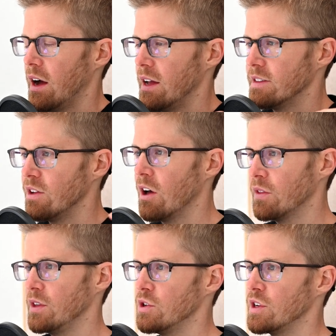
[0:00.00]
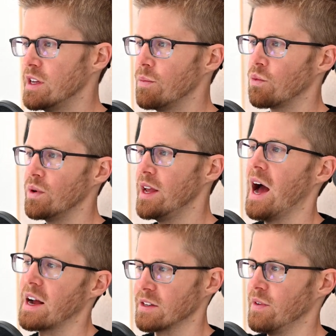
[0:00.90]
It's not that you should keep
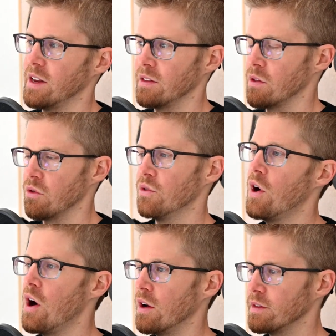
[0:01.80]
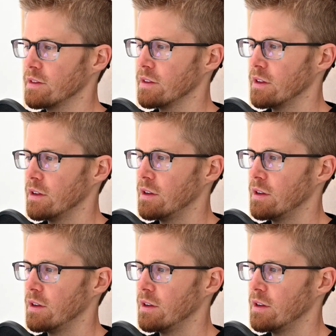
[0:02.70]
reactivating the thoughts,